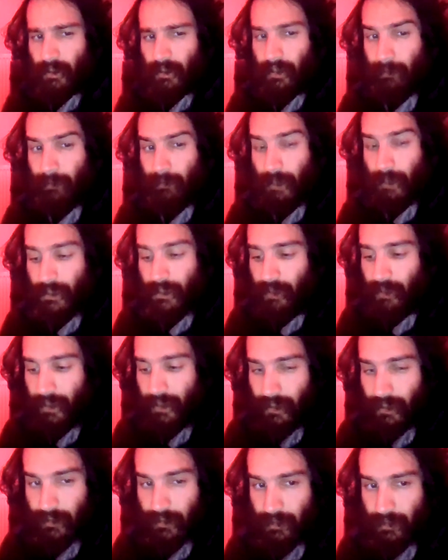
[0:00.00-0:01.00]
And basically,
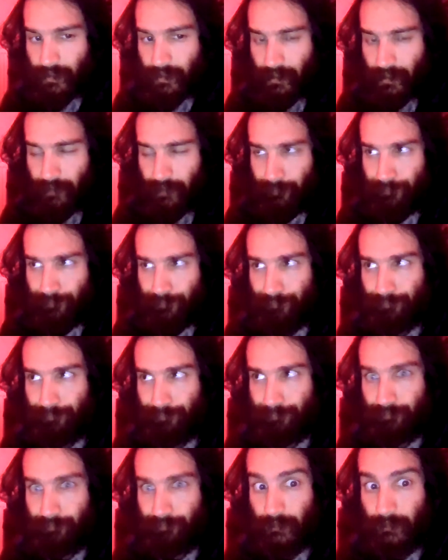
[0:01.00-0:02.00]
it's that
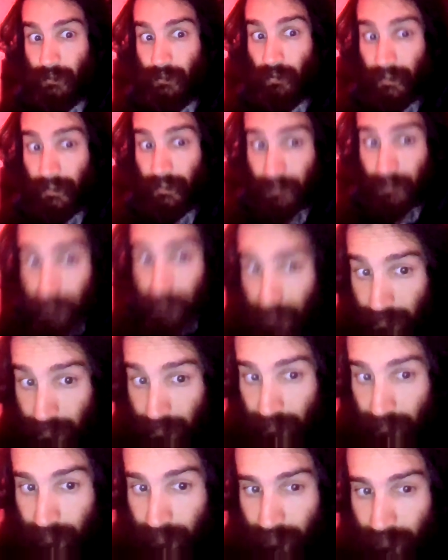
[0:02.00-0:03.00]
diet
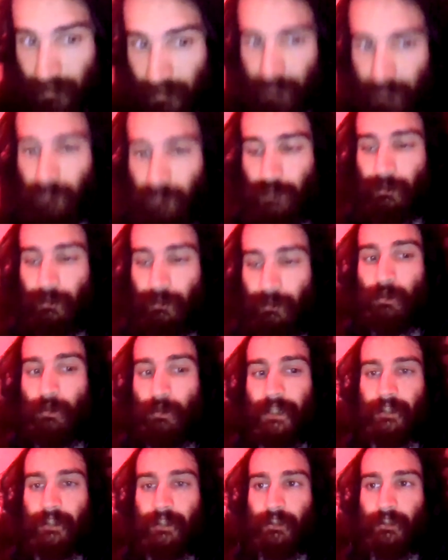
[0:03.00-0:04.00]
has always been a
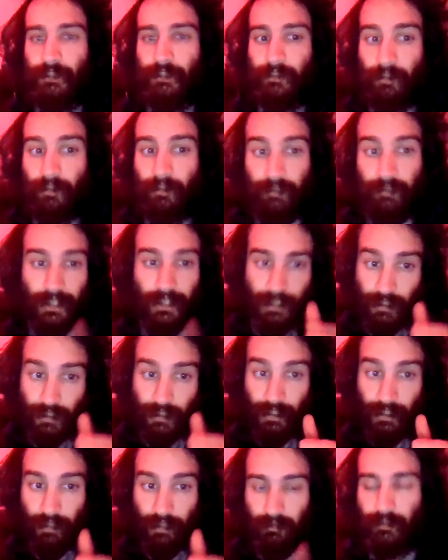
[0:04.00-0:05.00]
weakness of
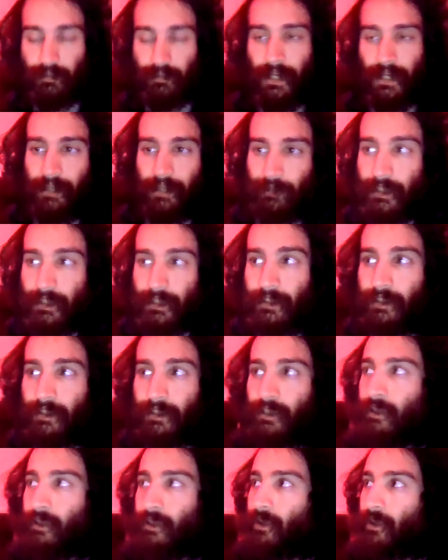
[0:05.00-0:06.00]
holistic health of Harry.
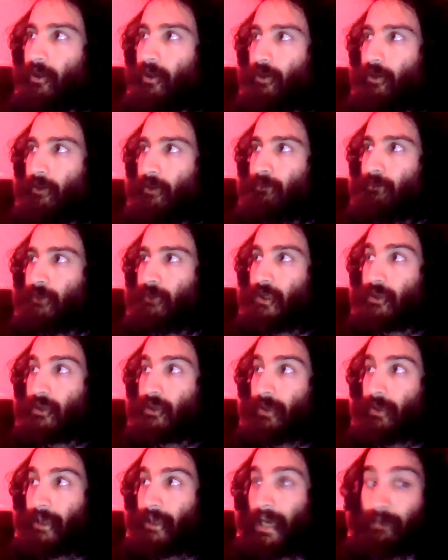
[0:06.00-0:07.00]
Since
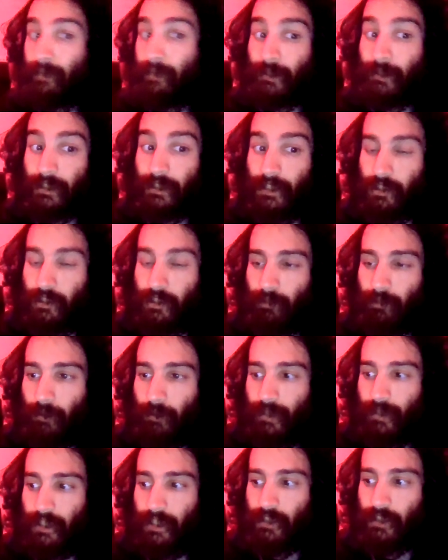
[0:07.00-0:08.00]
I came into this
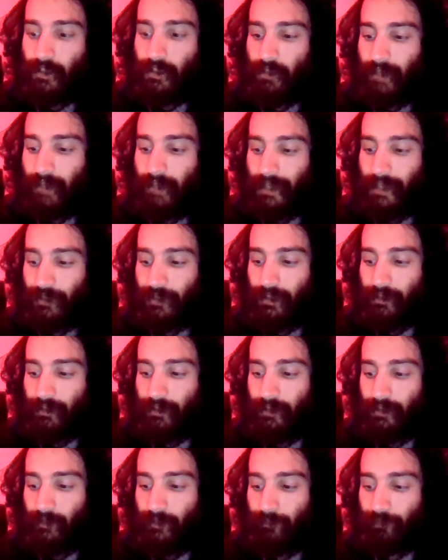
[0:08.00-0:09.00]
communities in
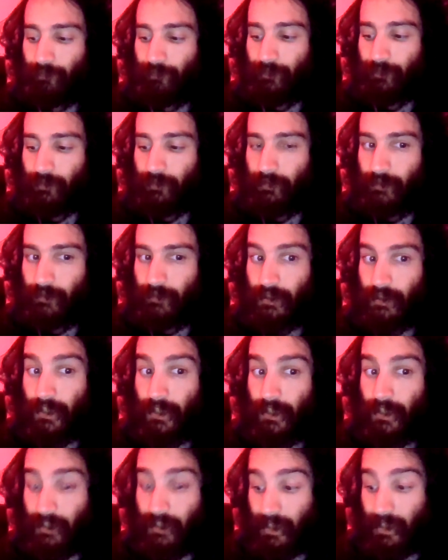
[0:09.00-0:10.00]

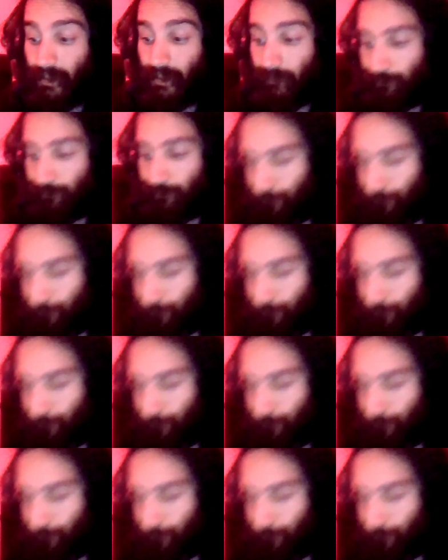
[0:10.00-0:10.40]
2016